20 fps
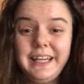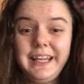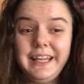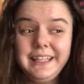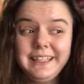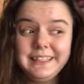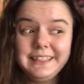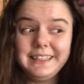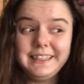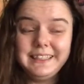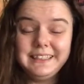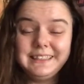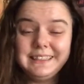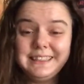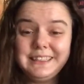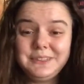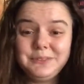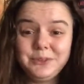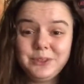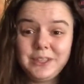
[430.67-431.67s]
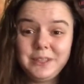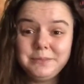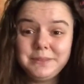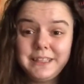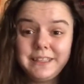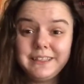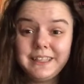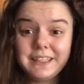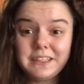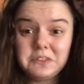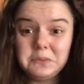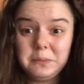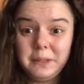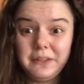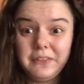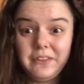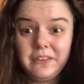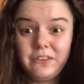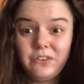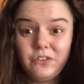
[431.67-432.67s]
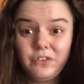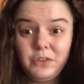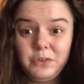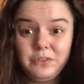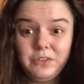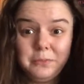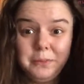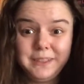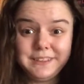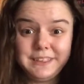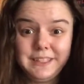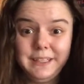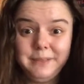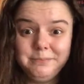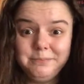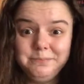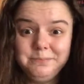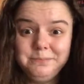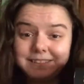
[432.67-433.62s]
And its sequel comes out next month, so it's about time.